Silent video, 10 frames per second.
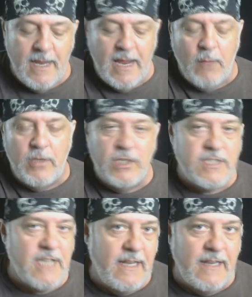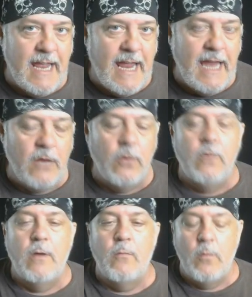And we study the angle,
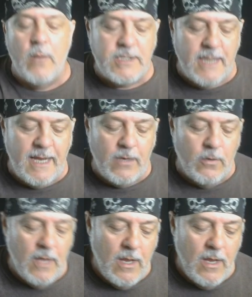and we watch the angle.